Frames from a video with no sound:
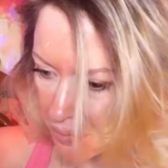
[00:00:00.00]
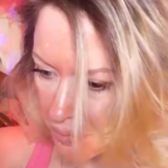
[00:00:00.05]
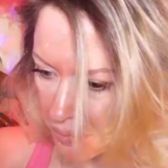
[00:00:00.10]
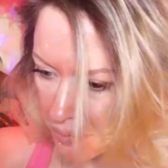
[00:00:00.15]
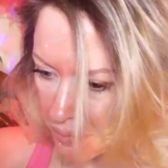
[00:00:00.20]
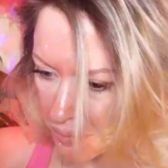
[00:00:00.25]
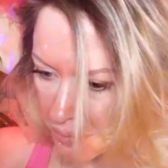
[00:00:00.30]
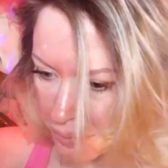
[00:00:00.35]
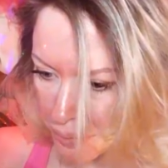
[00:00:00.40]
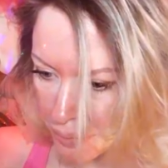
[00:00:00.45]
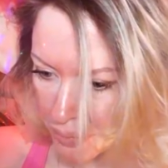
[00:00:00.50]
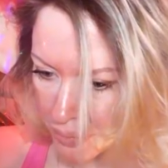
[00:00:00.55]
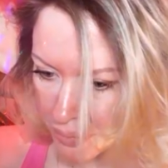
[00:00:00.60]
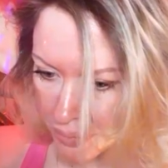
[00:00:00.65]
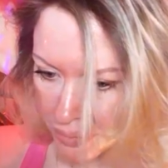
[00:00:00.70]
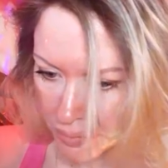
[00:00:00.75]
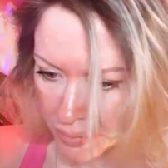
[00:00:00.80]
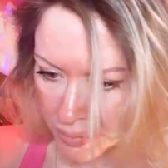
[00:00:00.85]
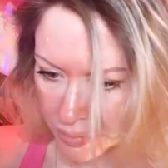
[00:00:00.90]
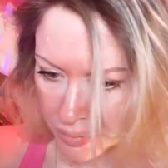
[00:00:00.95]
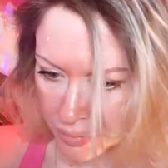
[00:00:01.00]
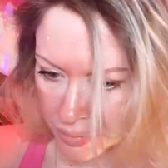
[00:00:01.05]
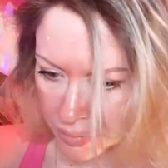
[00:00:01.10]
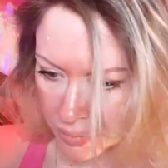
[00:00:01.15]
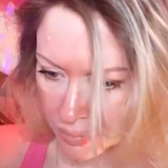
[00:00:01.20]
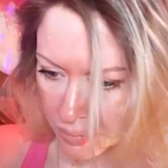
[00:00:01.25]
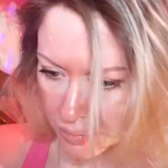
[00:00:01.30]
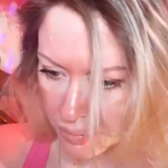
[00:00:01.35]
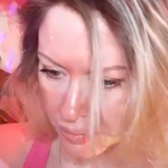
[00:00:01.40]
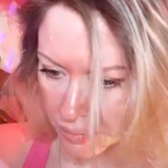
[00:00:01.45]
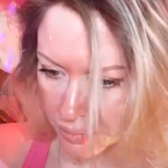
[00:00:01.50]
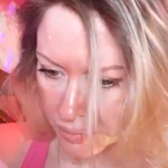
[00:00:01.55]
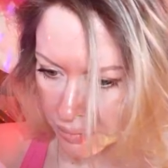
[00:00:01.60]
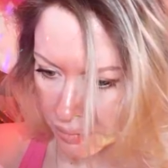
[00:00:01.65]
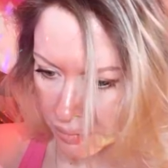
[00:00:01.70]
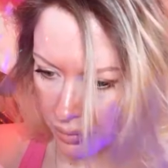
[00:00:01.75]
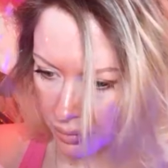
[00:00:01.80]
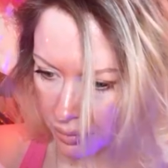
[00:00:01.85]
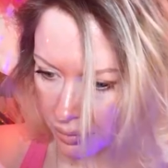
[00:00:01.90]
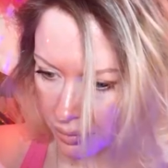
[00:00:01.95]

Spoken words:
No one is speaking in this clip.